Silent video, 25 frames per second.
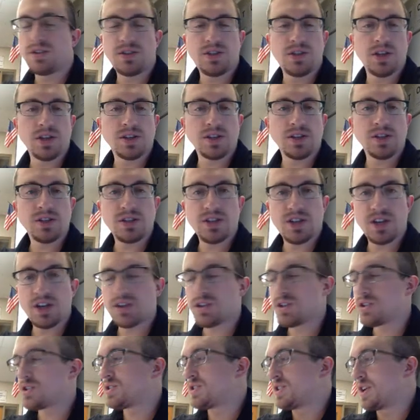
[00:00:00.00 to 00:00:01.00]
doesn't
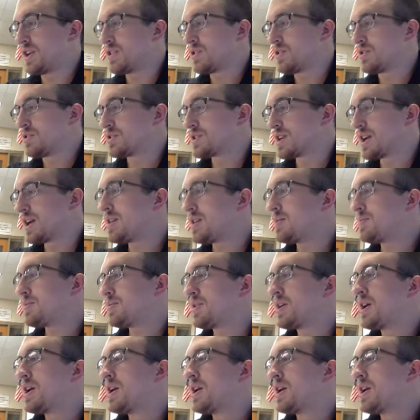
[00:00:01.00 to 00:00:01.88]
change its general type.